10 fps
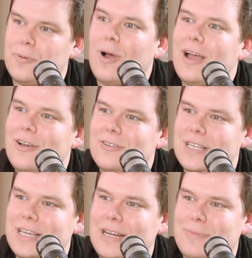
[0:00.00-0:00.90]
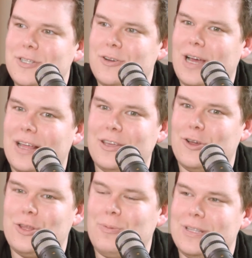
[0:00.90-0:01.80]
But Ryan Gosling and Emma Stone aren't the
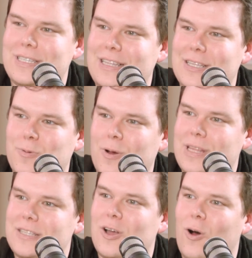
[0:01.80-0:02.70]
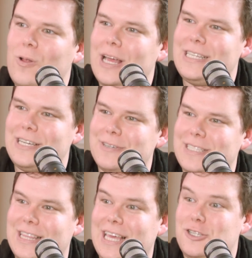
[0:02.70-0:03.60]
only ones in this world. That's the whole idea, is
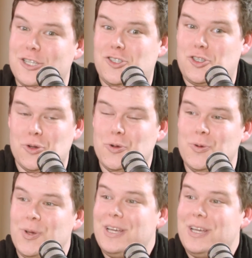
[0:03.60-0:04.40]
that they're just two